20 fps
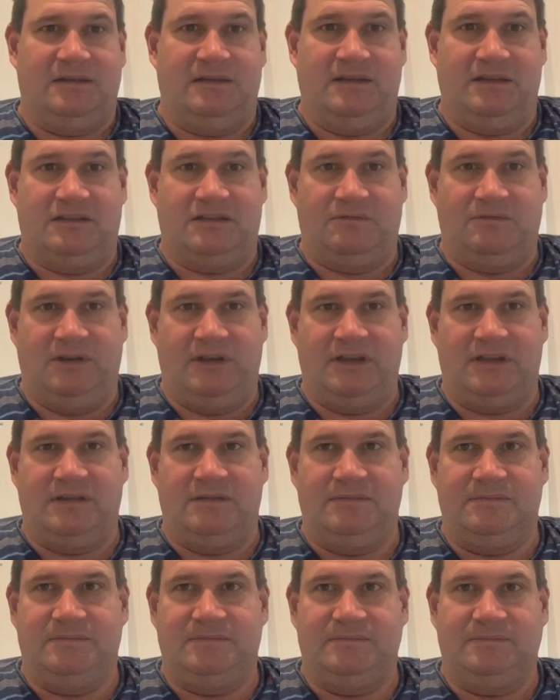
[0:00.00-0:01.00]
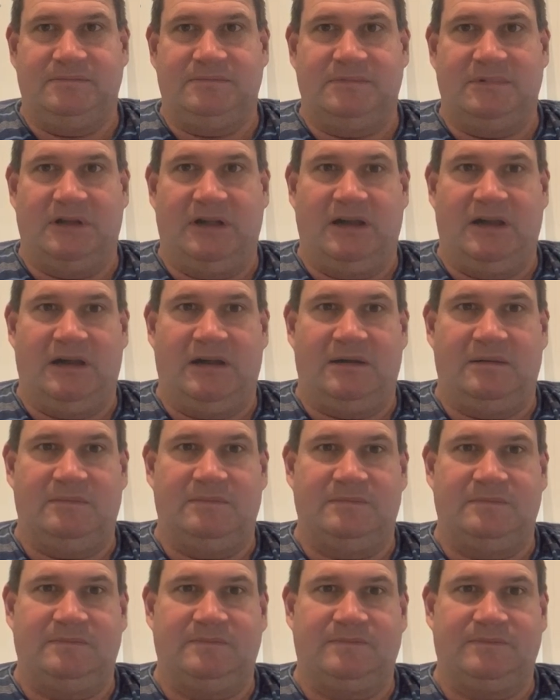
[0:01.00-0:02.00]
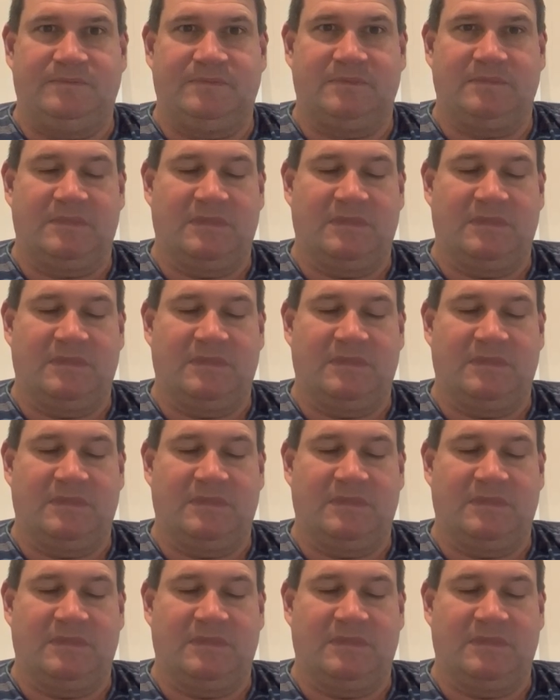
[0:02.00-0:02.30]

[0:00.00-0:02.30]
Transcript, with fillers: this week um,